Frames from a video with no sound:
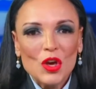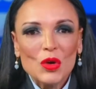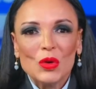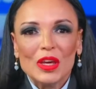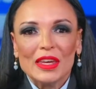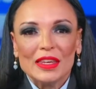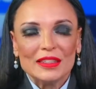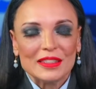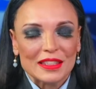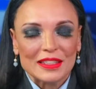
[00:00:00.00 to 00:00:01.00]
who
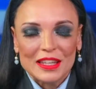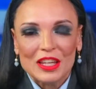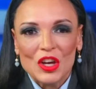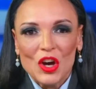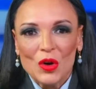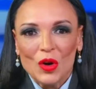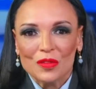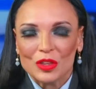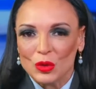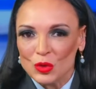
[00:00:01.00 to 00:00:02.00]
is the CEO
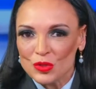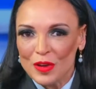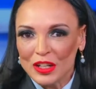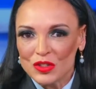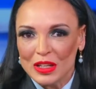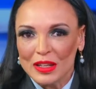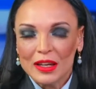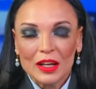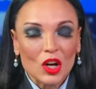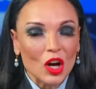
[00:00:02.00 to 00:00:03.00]
of The Launch Factory,
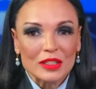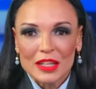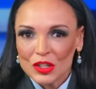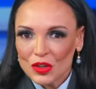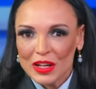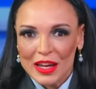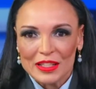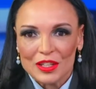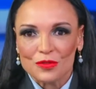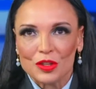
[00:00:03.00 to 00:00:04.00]
content
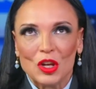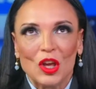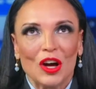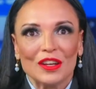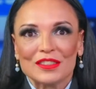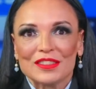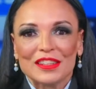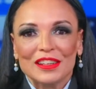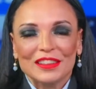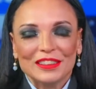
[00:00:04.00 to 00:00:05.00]
creator for the last
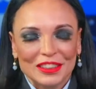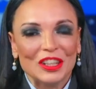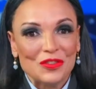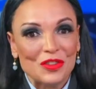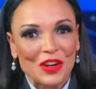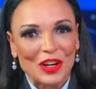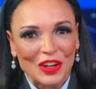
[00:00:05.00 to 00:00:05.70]
very